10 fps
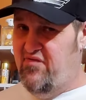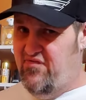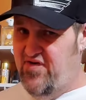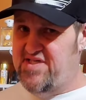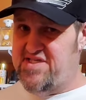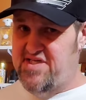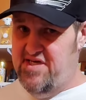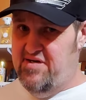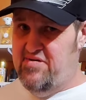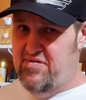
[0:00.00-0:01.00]
be
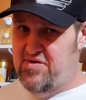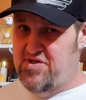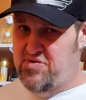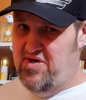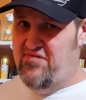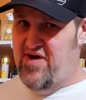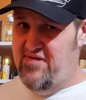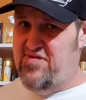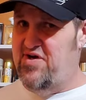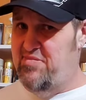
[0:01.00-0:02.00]
fizzy
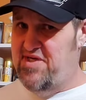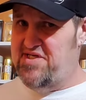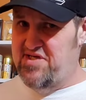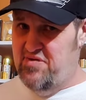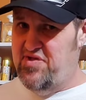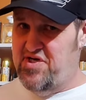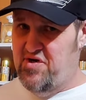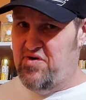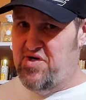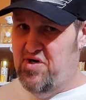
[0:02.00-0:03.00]
25, 30 minutes later with your
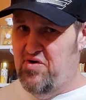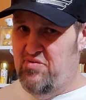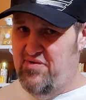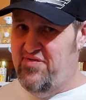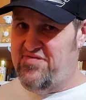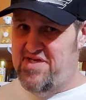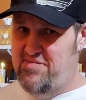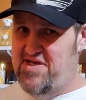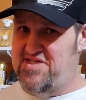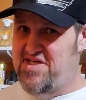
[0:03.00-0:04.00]
Coca-Cola, but 15
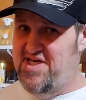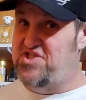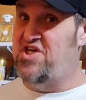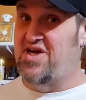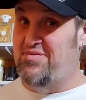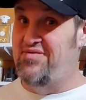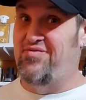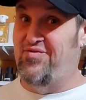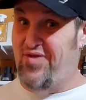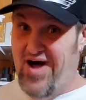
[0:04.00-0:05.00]
minutes later, that shit going to be
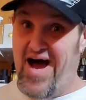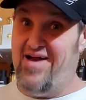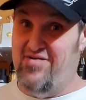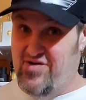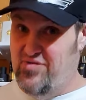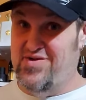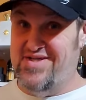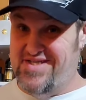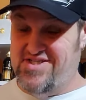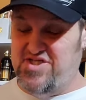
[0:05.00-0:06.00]
flat on the one that
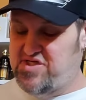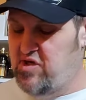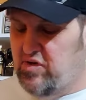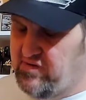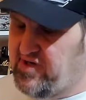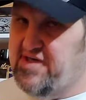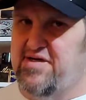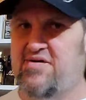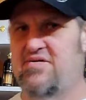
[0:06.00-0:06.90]
says just cola, right?